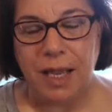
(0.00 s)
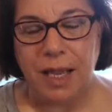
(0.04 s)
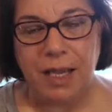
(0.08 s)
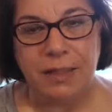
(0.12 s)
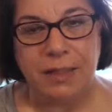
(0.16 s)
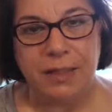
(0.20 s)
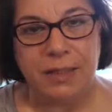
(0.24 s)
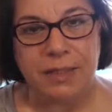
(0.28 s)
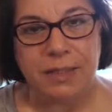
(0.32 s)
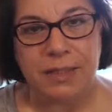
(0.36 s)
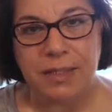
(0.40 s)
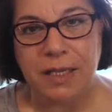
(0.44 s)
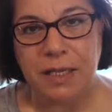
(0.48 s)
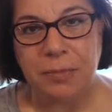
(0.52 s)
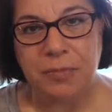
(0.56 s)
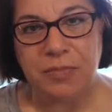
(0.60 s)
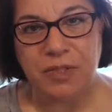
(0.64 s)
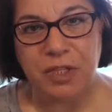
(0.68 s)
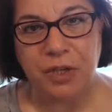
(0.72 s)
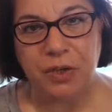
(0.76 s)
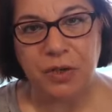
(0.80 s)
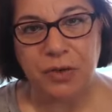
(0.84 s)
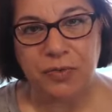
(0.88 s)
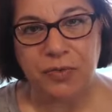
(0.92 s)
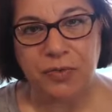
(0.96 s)
And the same
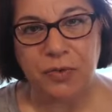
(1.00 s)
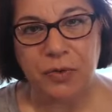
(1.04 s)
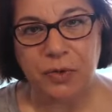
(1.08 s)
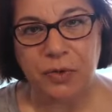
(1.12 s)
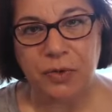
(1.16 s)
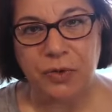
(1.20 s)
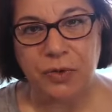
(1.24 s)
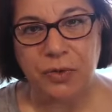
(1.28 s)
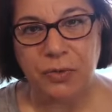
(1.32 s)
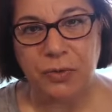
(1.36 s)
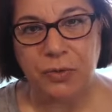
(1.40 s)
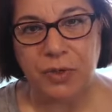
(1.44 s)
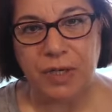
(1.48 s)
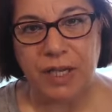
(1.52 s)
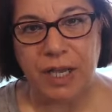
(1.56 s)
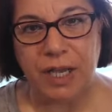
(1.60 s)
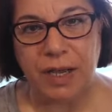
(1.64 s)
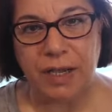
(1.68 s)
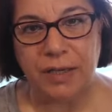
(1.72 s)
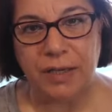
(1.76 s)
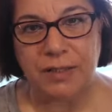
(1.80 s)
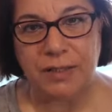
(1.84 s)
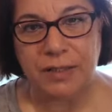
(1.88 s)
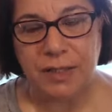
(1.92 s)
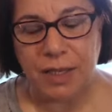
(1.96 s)
thing for you
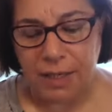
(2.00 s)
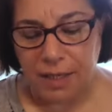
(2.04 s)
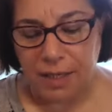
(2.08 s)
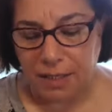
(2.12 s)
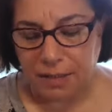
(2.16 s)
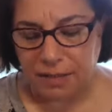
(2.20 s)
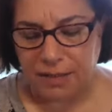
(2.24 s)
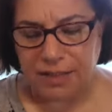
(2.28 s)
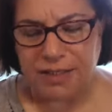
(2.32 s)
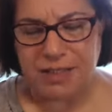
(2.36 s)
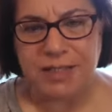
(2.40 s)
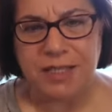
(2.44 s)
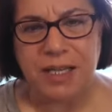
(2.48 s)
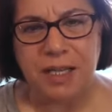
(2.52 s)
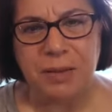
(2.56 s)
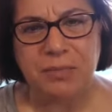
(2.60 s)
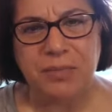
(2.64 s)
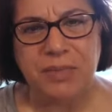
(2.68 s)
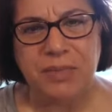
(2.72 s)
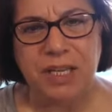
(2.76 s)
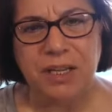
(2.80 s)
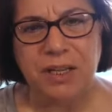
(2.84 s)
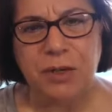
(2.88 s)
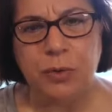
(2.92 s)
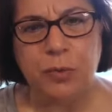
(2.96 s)
guys. The same
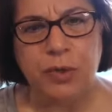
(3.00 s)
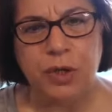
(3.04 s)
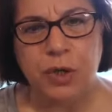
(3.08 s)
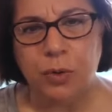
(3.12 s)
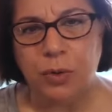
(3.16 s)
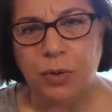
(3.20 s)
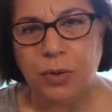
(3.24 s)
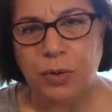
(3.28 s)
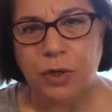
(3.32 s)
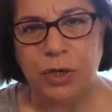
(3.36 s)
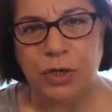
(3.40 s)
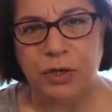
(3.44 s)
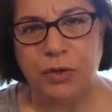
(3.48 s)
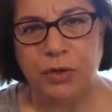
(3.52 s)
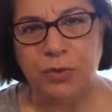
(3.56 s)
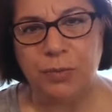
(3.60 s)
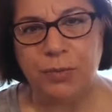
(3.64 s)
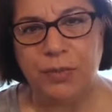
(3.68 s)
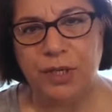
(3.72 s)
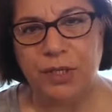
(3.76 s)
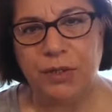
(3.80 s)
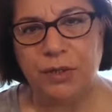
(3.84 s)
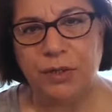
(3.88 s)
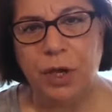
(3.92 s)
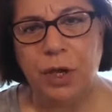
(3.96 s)
thing, we all
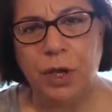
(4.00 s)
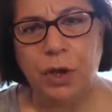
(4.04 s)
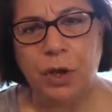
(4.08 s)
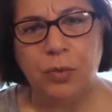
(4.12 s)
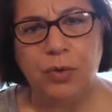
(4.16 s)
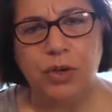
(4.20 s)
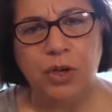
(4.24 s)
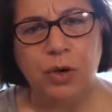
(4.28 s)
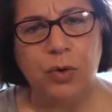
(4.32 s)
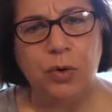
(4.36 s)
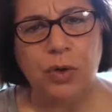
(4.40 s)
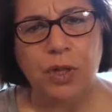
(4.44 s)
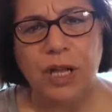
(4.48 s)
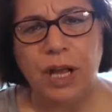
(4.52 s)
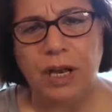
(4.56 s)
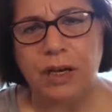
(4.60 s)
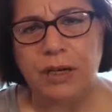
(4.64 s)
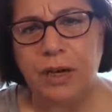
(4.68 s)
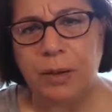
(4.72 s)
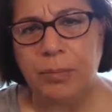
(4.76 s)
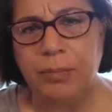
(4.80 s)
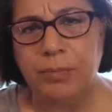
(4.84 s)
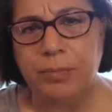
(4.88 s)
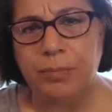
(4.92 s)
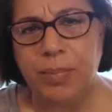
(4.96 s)
human. We all
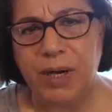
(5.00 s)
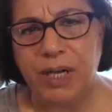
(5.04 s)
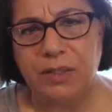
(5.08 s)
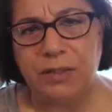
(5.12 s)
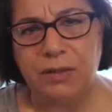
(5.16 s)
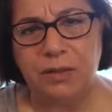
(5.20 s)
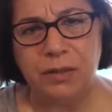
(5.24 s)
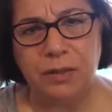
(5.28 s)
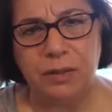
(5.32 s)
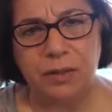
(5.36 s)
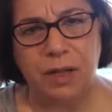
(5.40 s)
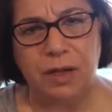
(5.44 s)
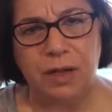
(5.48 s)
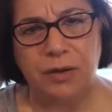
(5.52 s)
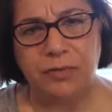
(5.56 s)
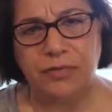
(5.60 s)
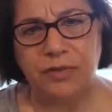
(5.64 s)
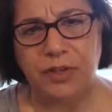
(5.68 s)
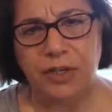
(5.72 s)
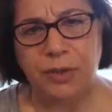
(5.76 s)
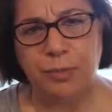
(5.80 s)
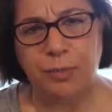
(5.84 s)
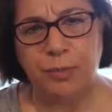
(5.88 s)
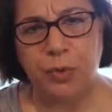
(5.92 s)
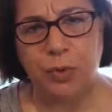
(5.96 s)
are a bundle
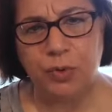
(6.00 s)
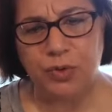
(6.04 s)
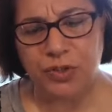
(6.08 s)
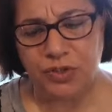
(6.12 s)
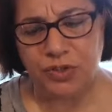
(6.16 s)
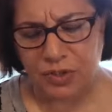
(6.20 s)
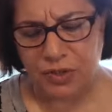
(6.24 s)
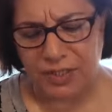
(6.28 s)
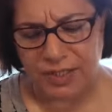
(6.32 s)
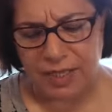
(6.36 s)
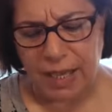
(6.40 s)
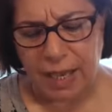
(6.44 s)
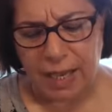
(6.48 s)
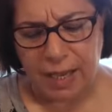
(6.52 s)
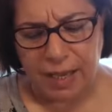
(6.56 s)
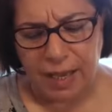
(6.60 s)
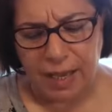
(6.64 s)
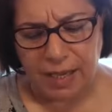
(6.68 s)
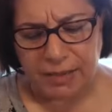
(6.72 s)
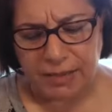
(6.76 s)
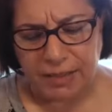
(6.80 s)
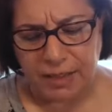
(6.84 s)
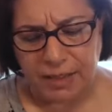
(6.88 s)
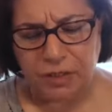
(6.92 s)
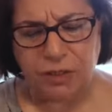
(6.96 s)
of emotions.
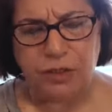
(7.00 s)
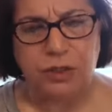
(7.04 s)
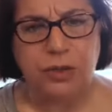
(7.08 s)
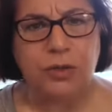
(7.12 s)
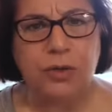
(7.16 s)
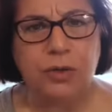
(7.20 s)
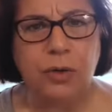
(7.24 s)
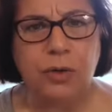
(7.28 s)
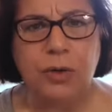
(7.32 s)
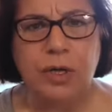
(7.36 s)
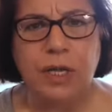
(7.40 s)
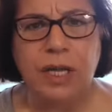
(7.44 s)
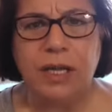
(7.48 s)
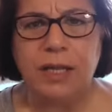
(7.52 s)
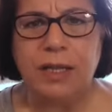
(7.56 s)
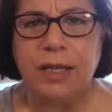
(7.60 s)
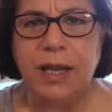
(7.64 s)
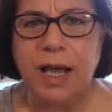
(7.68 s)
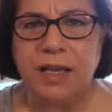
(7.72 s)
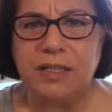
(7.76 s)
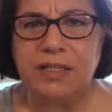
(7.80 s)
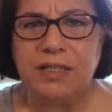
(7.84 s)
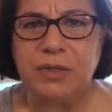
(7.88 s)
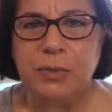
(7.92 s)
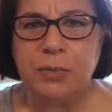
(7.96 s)
I think, you know,
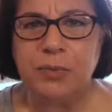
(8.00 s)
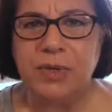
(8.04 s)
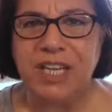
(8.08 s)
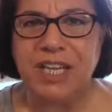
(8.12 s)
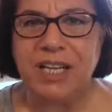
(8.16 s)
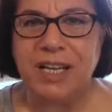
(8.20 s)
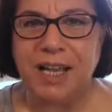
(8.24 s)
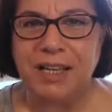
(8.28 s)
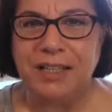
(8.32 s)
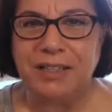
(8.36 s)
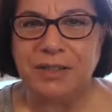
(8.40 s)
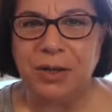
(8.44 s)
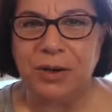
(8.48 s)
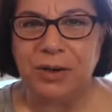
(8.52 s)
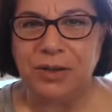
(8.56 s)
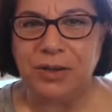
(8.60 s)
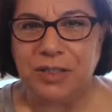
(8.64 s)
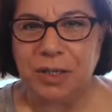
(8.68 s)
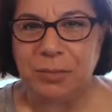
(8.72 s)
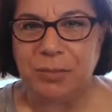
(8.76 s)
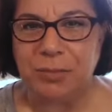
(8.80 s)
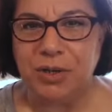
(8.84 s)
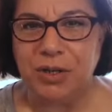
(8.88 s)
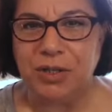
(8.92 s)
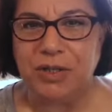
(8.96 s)
last week I
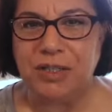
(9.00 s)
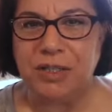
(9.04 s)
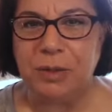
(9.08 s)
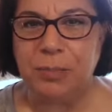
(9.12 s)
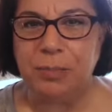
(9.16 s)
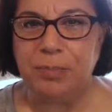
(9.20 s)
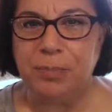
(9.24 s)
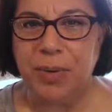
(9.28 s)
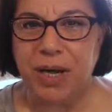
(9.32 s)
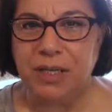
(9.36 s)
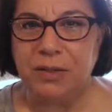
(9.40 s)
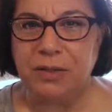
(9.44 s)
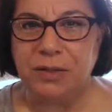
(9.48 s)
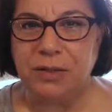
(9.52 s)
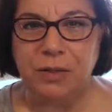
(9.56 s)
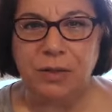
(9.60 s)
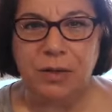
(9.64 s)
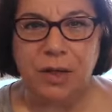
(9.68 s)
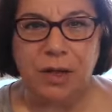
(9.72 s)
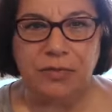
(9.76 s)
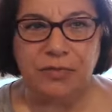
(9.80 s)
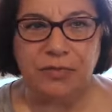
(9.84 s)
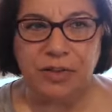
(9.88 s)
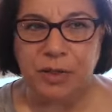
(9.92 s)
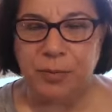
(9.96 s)
talked about the
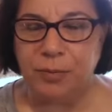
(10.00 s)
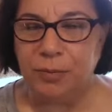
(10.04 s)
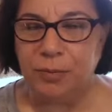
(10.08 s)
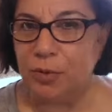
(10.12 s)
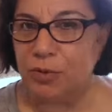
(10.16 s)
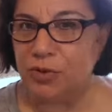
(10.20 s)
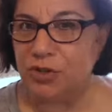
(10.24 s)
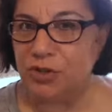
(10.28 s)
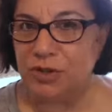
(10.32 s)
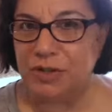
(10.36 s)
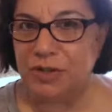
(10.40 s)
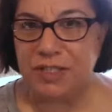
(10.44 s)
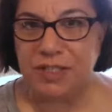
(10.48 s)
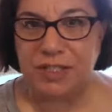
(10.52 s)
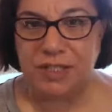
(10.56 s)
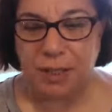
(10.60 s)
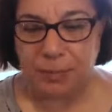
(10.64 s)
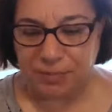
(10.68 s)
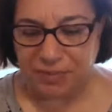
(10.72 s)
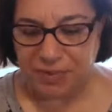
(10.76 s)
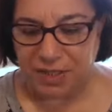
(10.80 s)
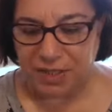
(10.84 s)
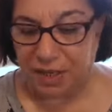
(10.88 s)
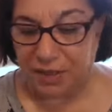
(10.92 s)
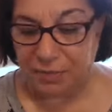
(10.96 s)
bundle of emotions
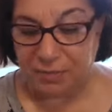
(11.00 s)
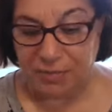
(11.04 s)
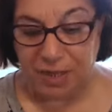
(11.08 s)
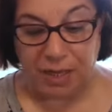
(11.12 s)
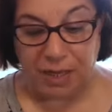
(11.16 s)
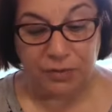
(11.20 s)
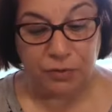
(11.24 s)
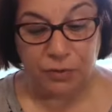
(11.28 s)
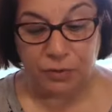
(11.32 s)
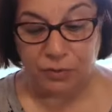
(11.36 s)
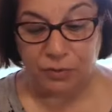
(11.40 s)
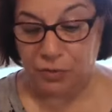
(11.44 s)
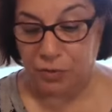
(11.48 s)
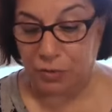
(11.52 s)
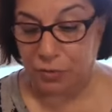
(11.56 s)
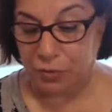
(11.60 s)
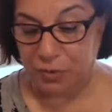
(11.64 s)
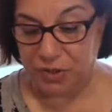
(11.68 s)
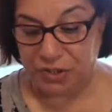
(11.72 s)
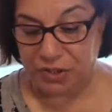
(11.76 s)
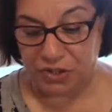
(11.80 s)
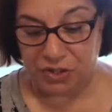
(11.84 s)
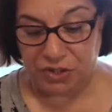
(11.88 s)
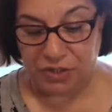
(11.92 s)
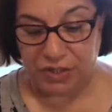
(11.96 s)
sometime. I don't know
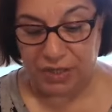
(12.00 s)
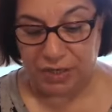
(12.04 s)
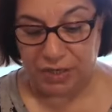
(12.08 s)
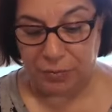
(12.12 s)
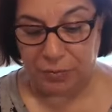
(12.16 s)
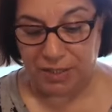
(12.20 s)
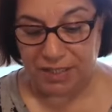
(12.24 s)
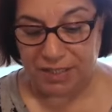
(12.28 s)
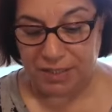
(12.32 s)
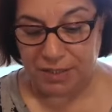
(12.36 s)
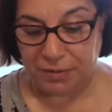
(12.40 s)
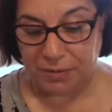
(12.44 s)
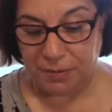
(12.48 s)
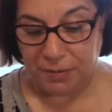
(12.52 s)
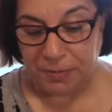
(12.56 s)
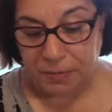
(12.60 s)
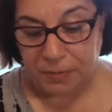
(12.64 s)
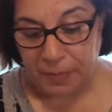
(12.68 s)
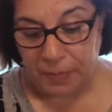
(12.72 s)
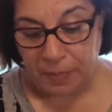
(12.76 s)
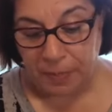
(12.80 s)
which day was it.